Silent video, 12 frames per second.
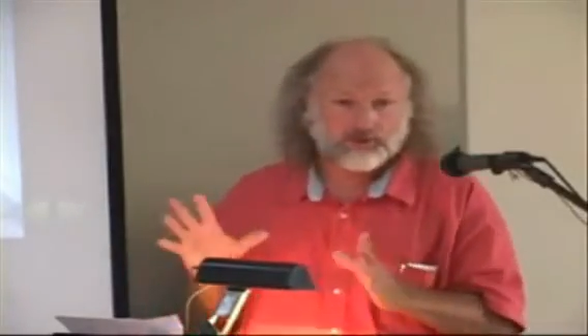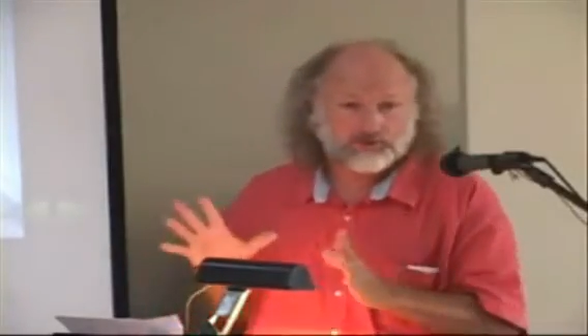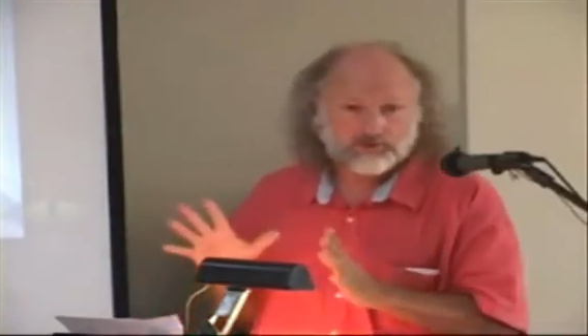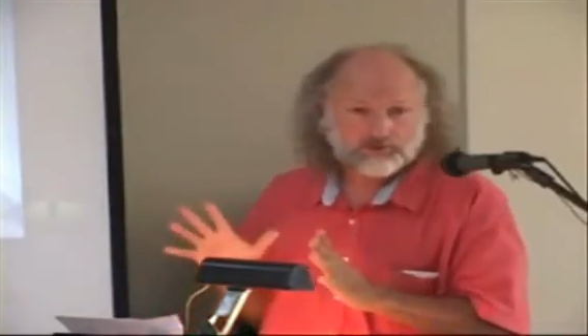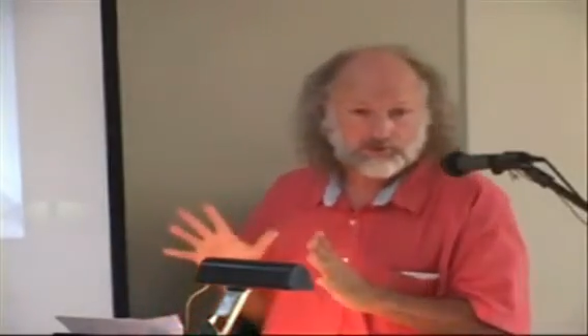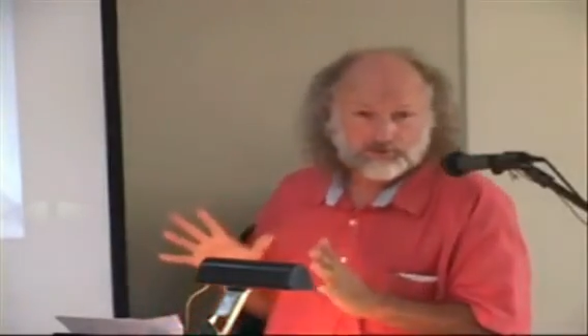
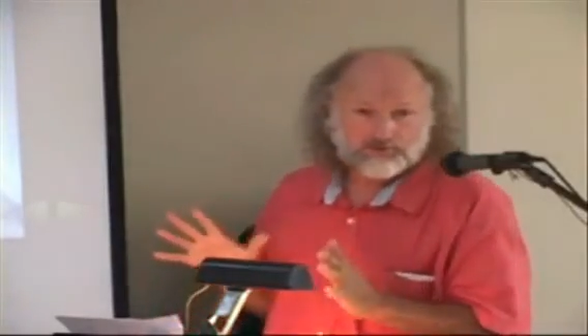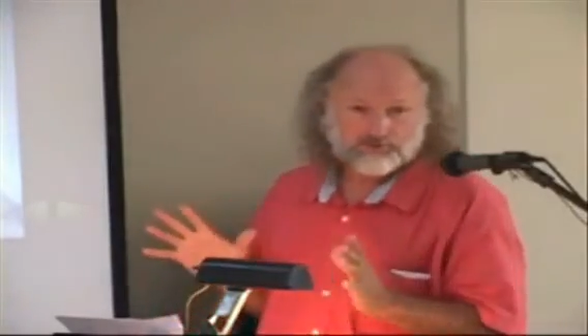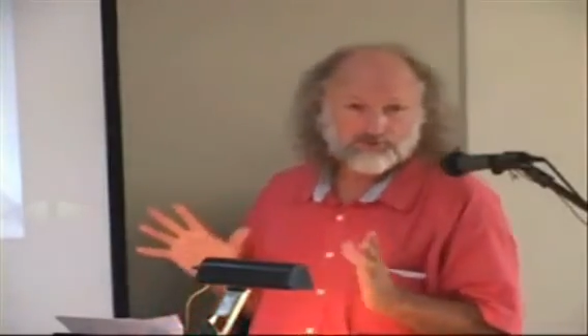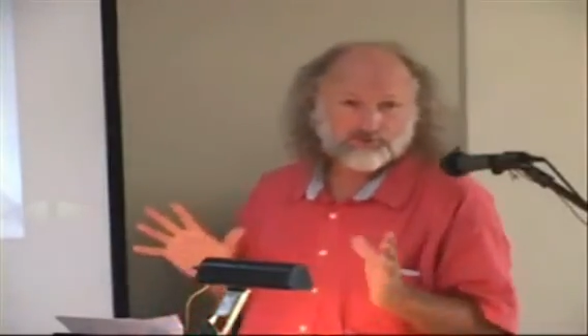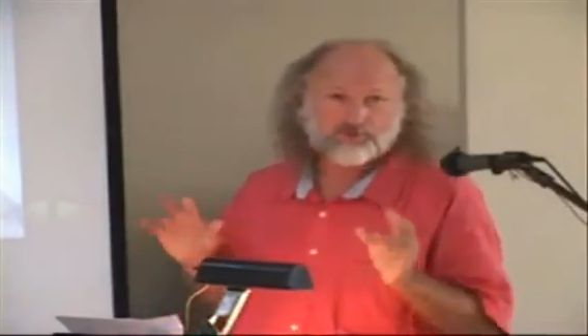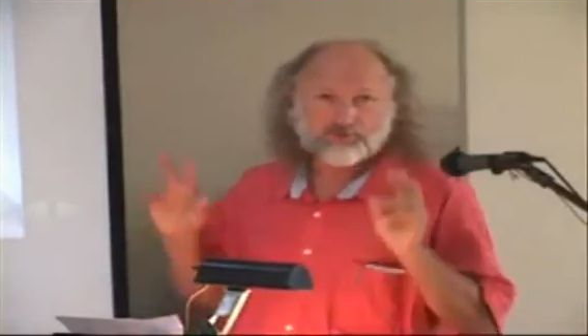okay,
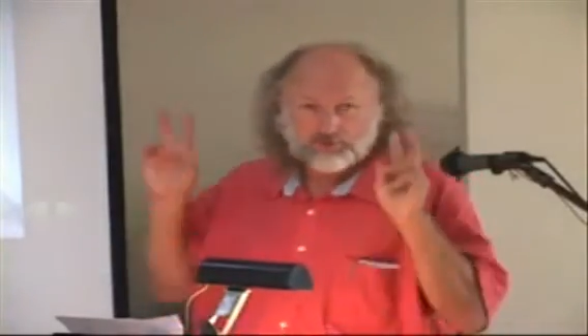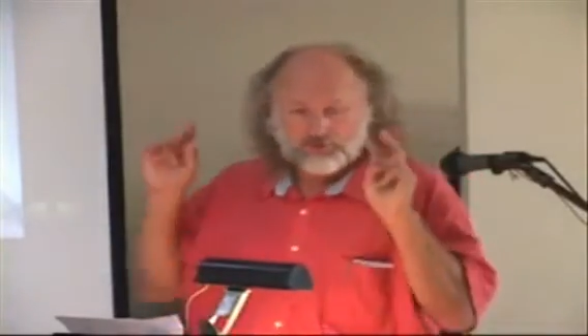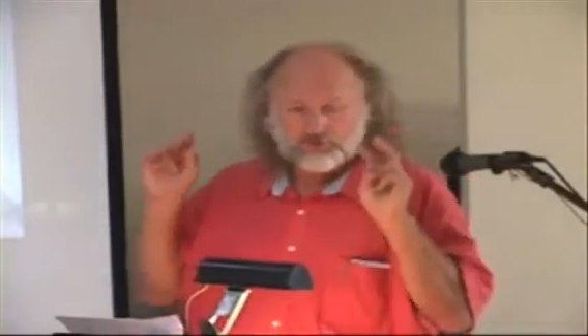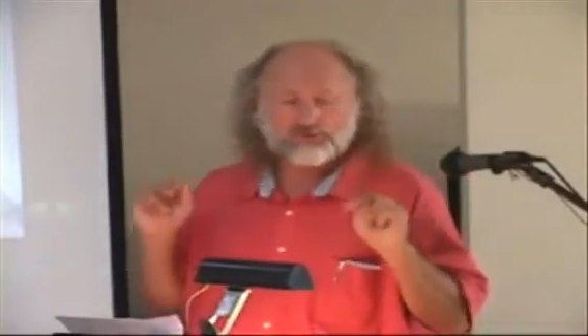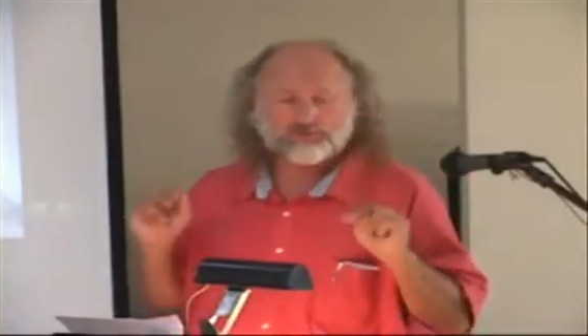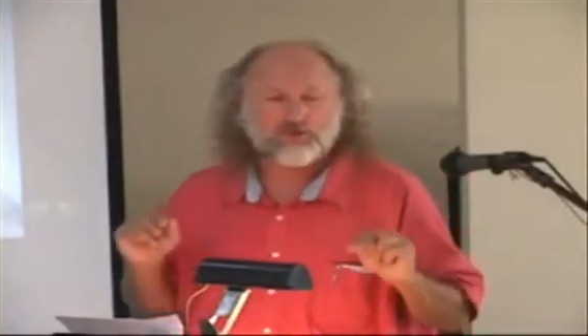is a
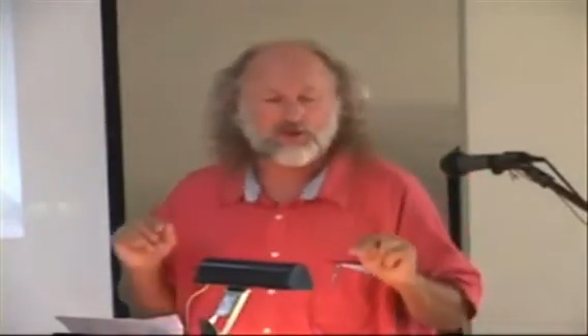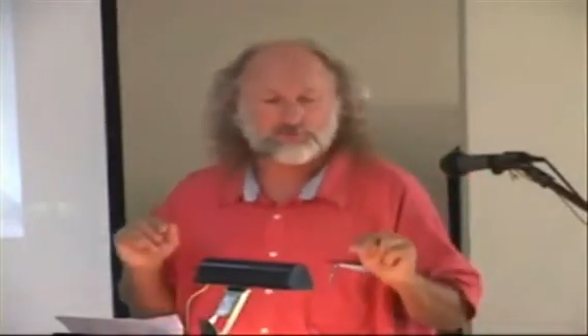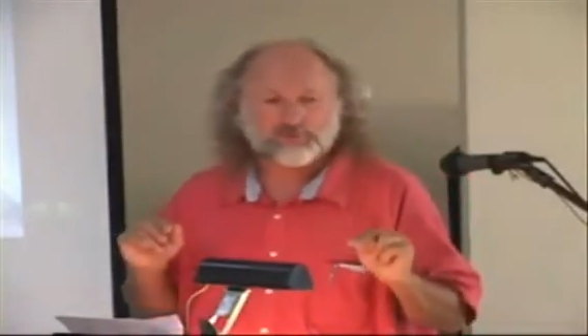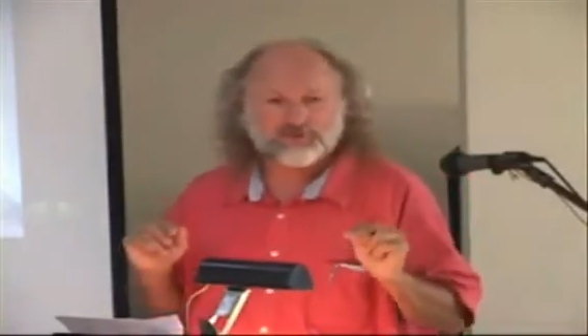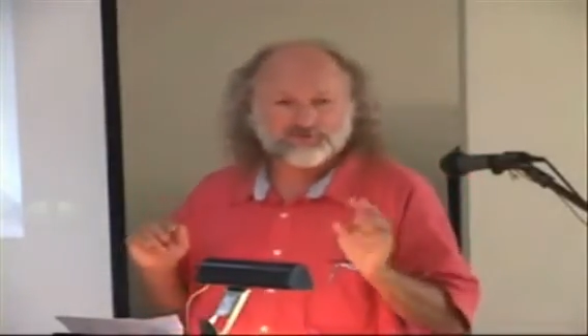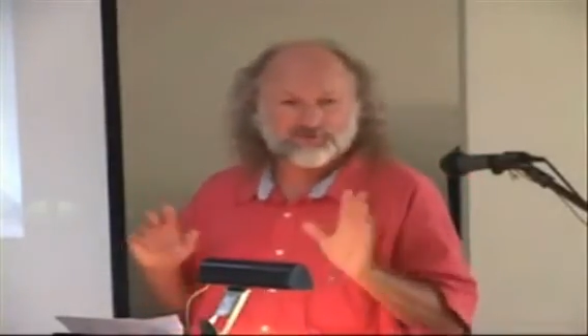quote
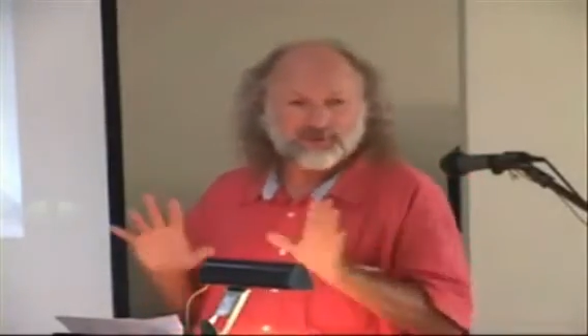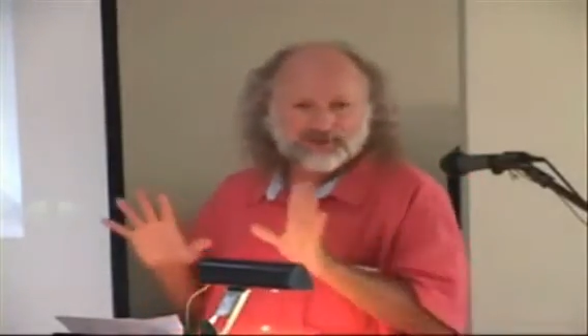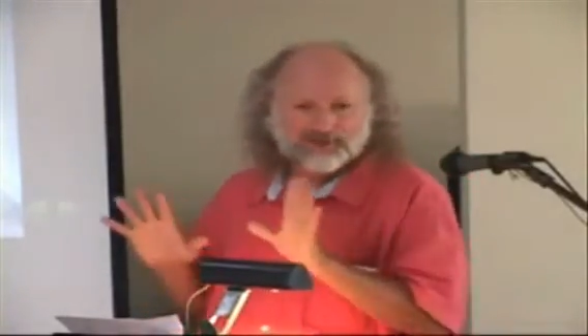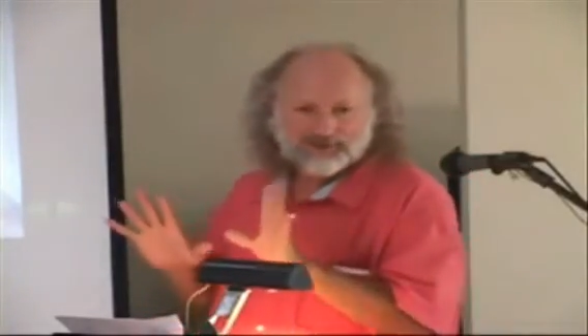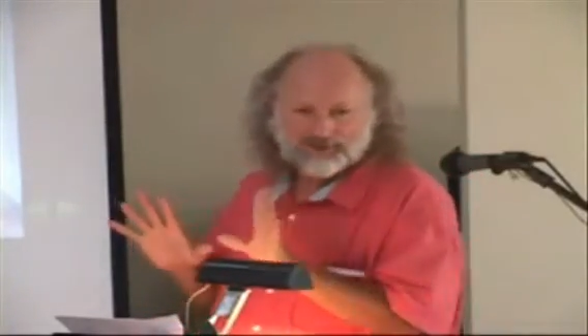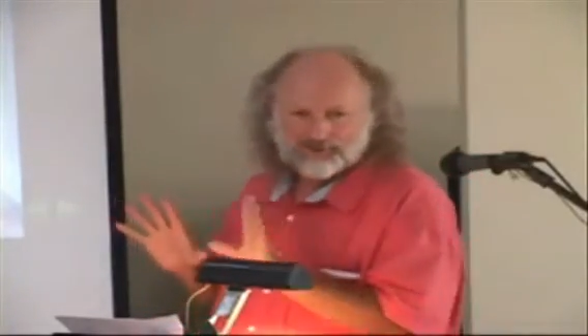involved in a
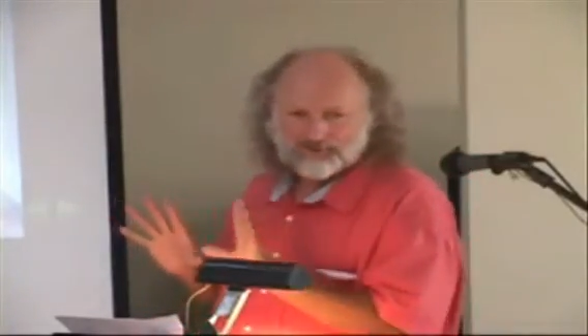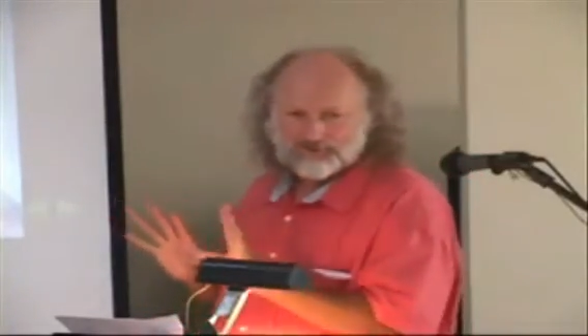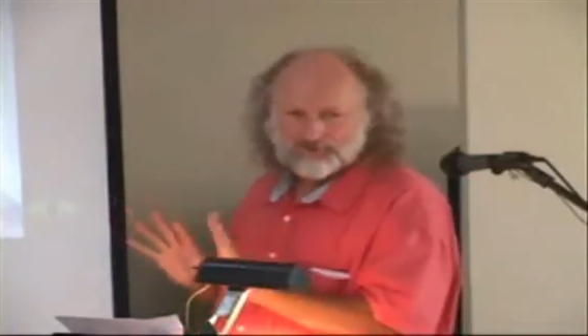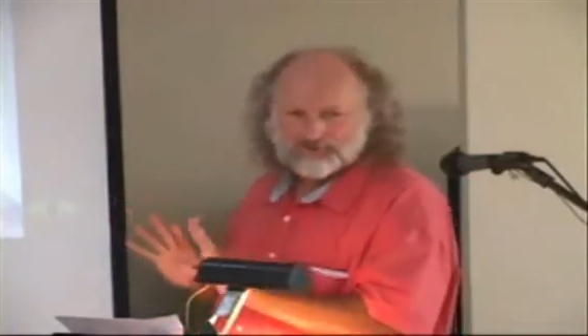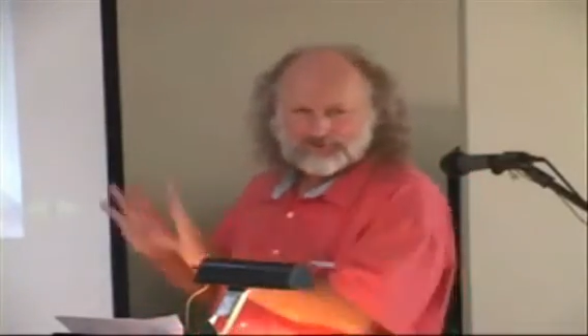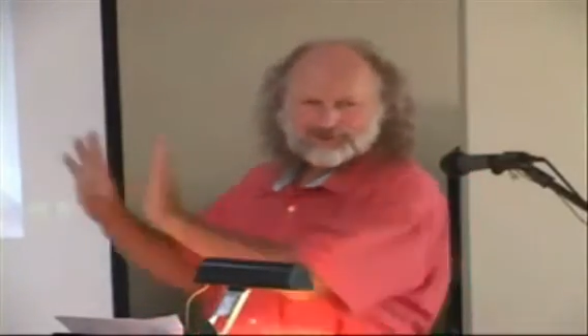study
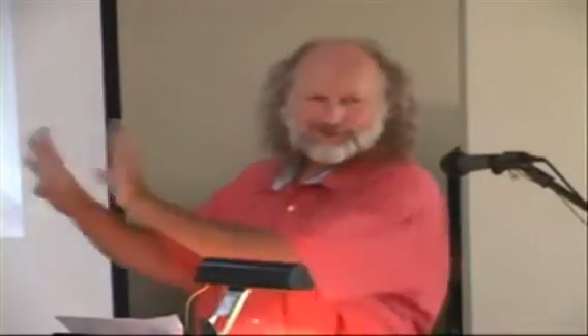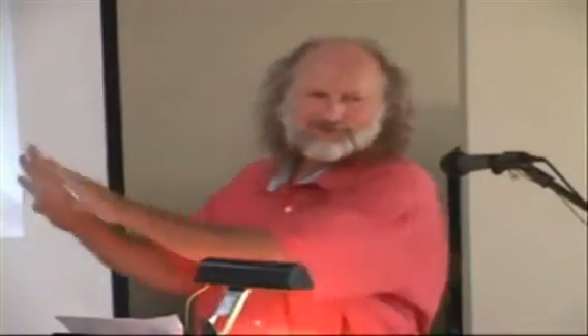here.